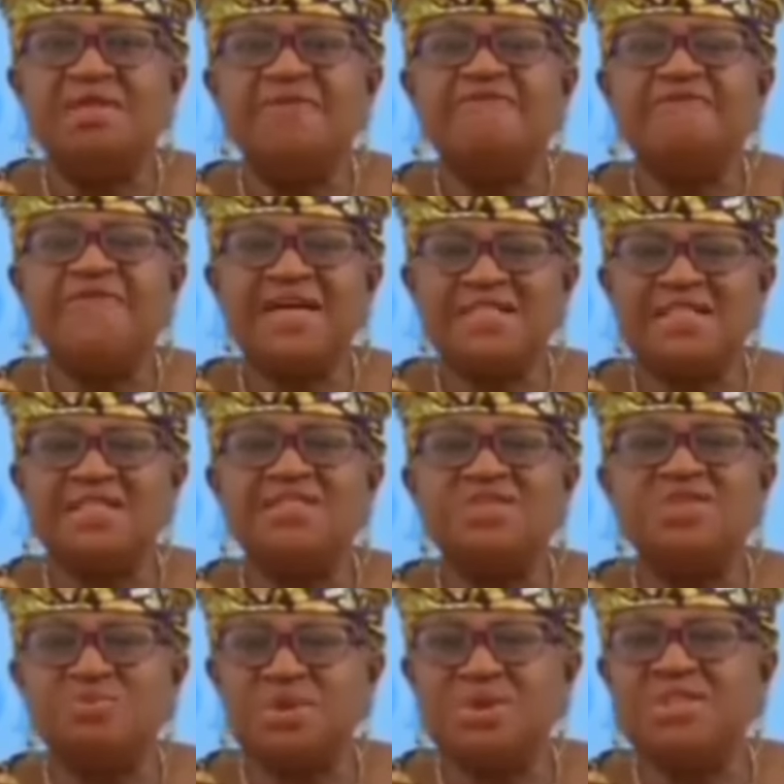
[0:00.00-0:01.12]
The
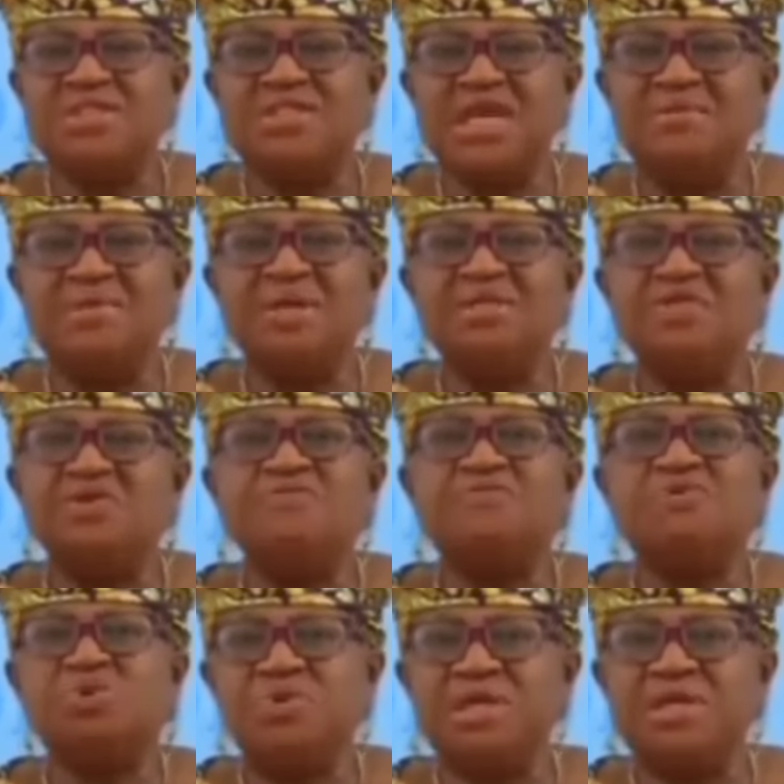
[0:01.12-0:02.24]
fastest growing segment
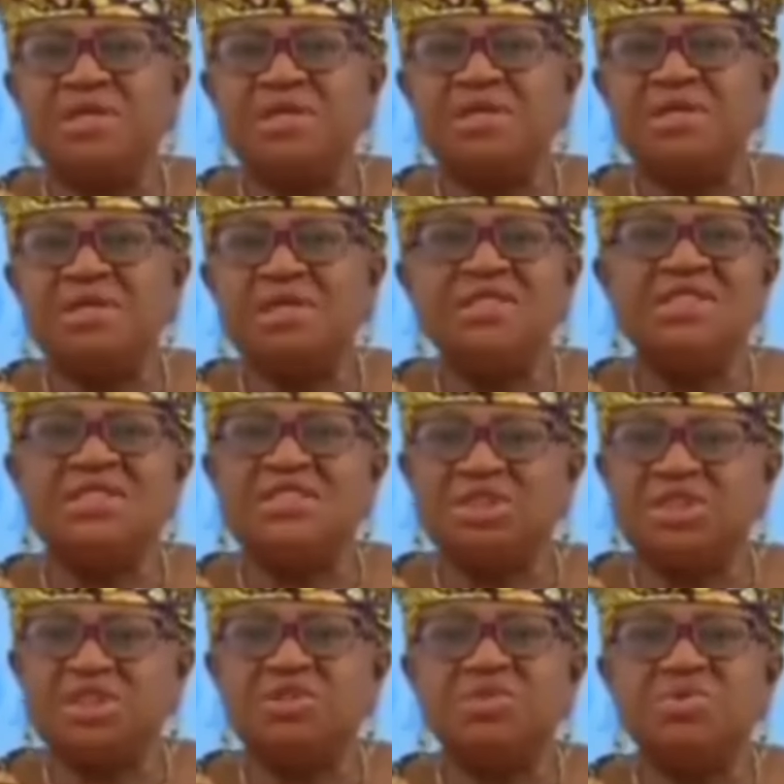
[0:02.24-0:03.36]
of trade is
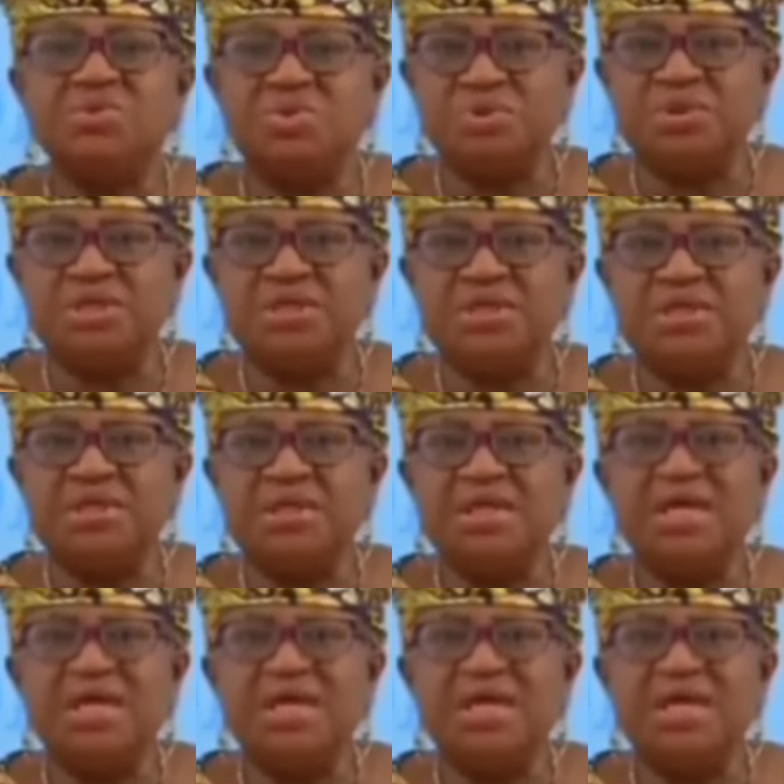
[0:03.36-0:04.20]
digital trade,